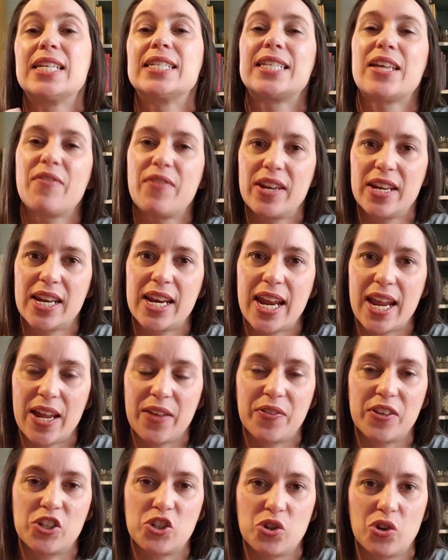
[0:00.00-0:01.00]
and
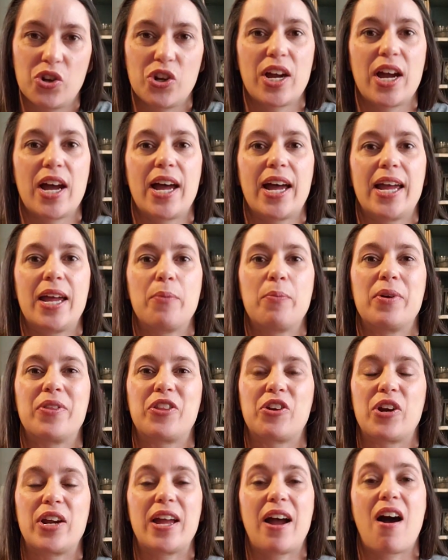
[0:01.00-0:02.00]
8 is junior high, but
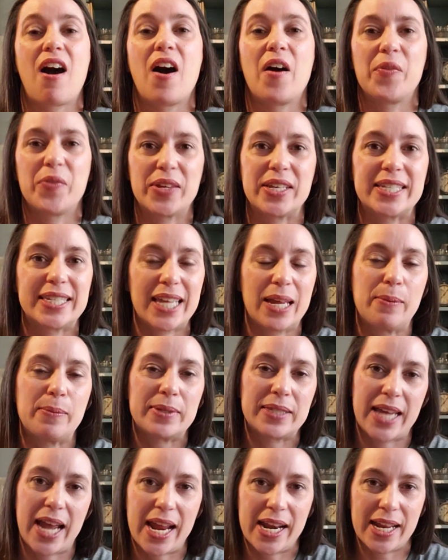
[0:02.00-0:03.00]
they're on the same
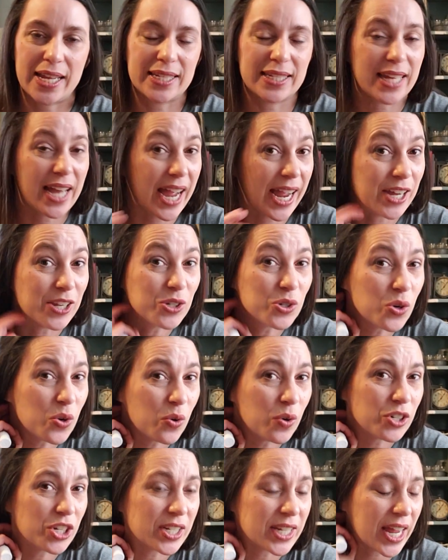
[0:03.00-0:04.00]
side as the high school,
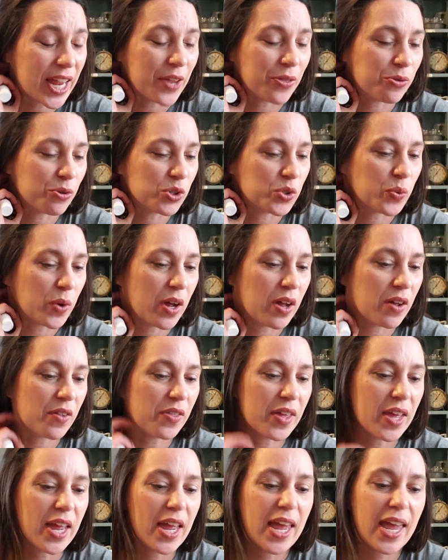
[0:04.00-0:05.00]
which is 8 through 12,